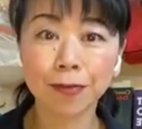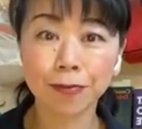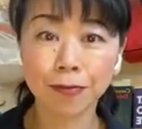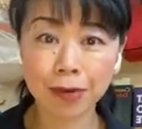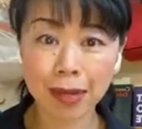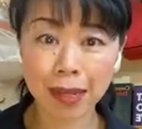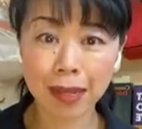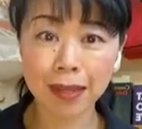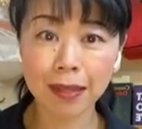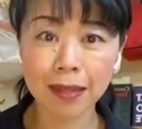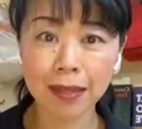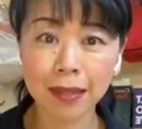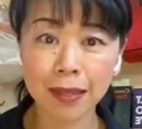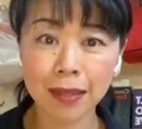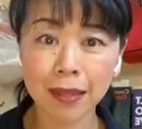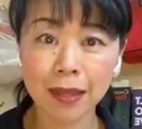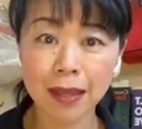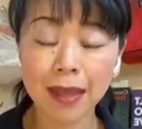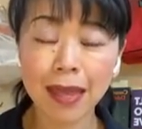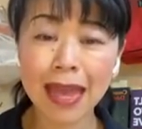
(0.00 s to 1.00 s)
right?
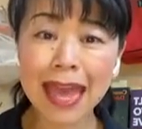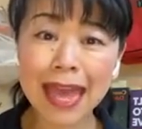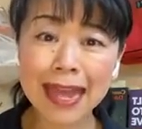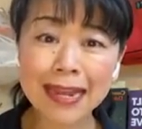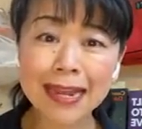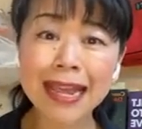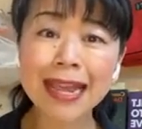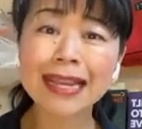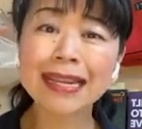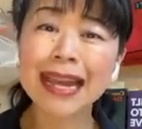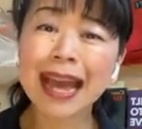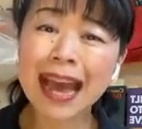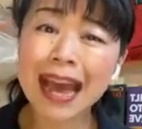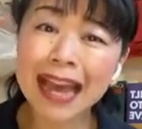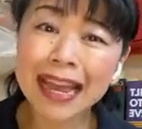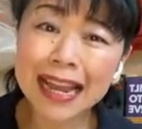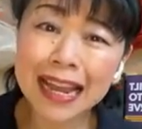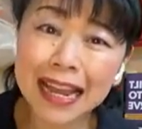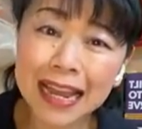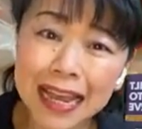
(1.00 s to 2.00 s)
And
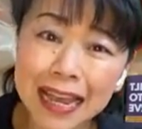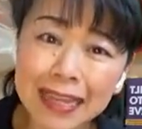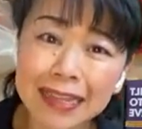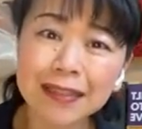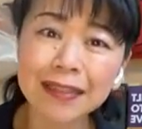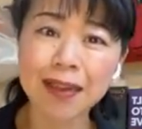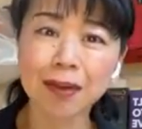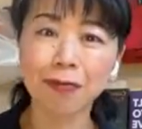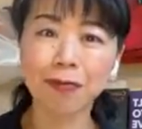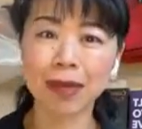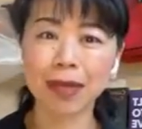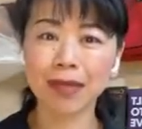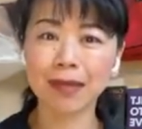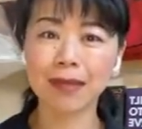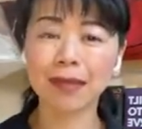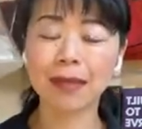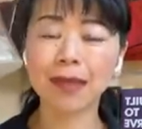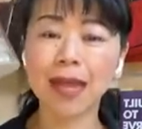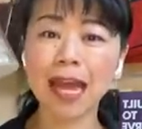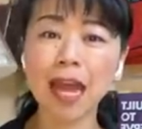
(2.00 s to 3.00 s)
I like that way.
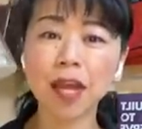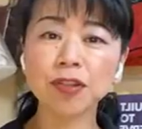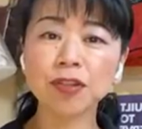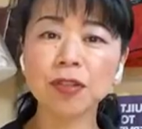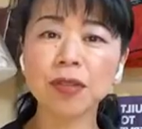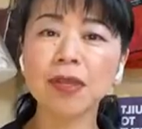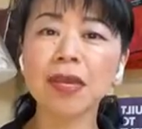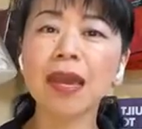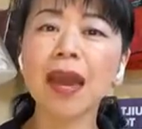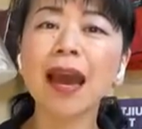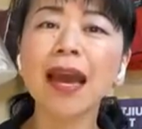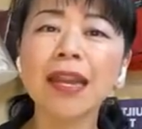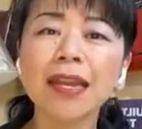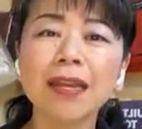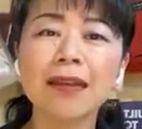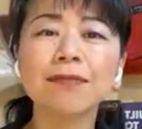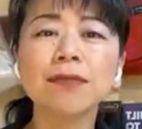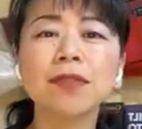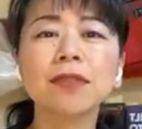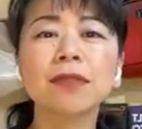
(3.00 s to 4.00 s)
Actually, I
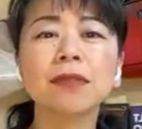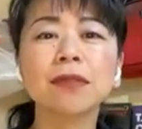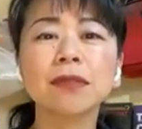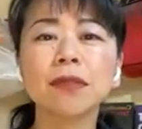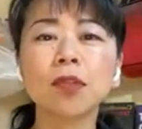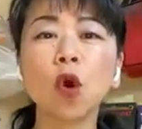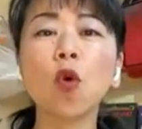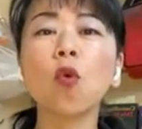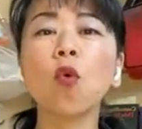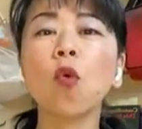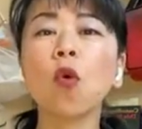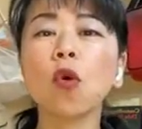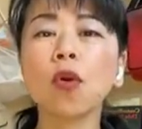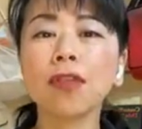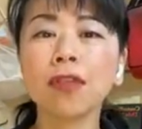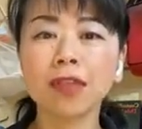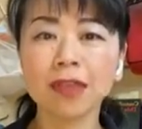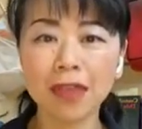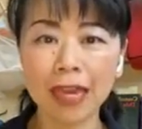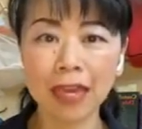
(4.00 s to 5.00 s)
am so
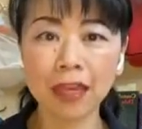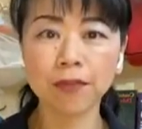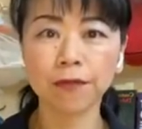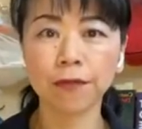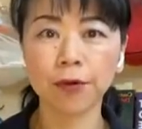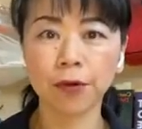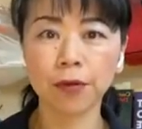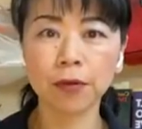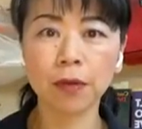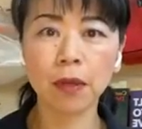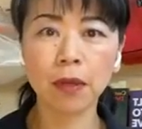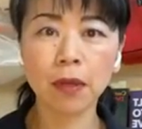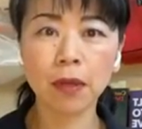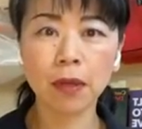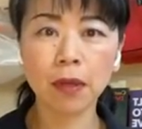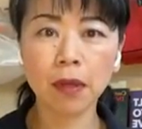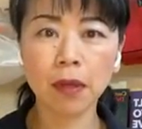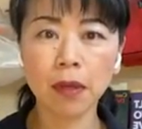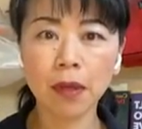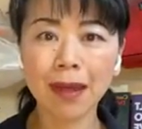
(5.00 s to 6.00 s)
thankful
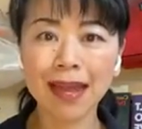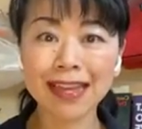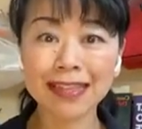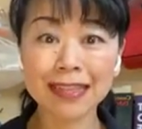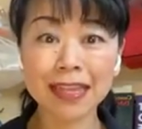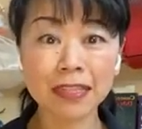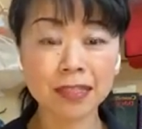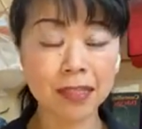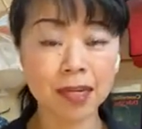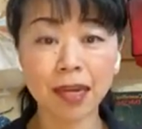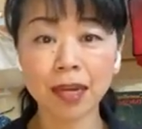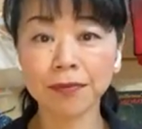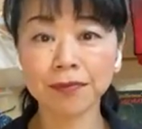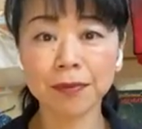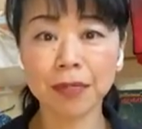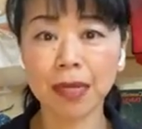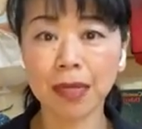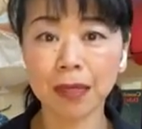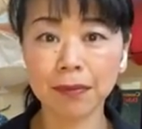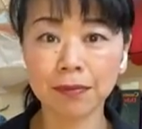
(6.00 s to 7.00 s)
that
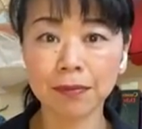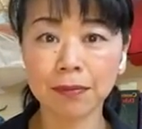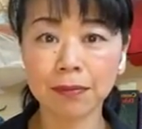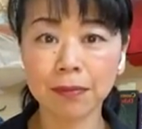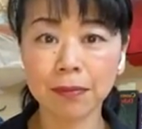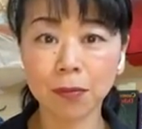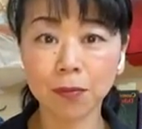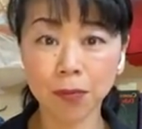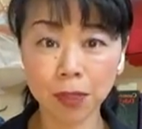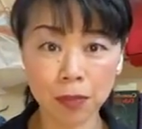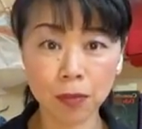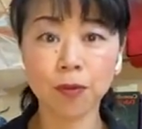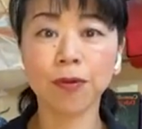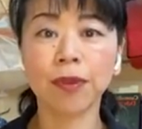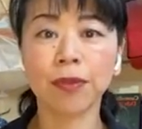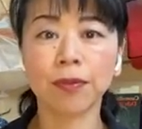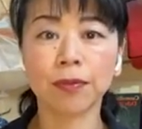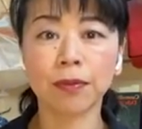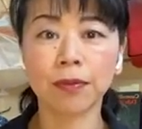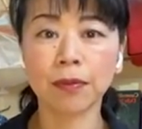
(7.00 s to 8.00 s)
tough time we're
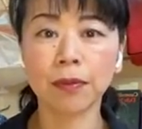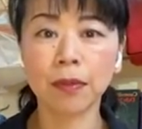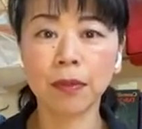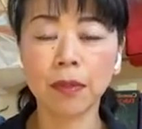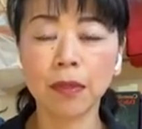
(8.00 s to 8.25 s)
going through.